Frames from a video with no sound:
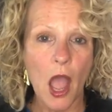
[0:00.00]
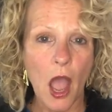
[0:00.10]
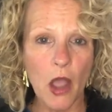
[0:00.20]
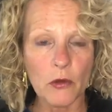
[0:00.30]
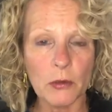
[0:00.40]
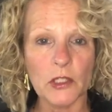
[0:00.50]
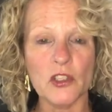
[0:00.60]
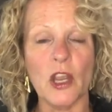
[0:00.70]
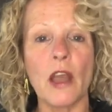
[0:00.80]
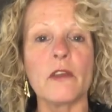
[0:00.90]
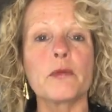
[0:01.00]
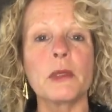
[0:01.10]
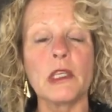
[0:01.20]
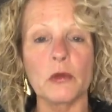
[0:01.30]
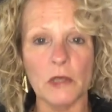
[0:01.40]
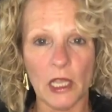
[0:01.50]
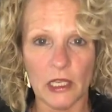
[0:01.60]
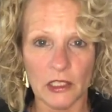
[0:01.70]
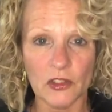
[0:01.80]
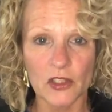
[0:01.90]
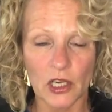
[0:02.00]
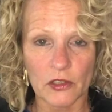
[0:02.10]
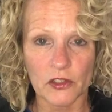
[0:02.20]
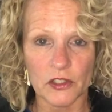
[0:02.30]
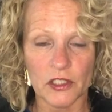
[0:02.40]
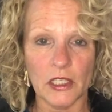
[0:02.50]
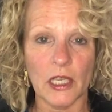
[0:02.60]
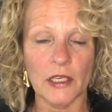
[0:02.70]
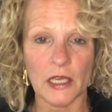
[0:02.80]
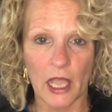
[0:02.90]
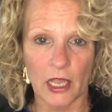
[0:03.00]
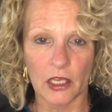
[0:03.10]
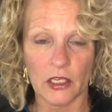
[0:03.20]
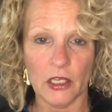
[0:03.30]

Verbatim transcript: how much I've been creating scarcity and lack.